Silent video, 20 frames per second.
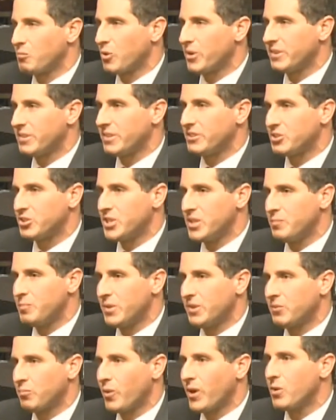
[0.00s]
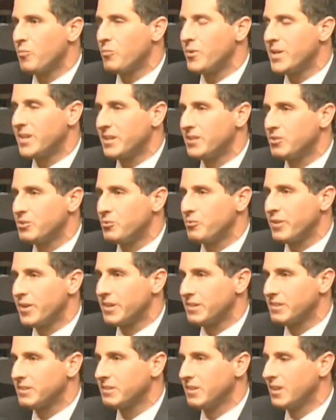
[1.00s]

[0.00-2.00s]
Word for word: what's the cheapest way we can do this?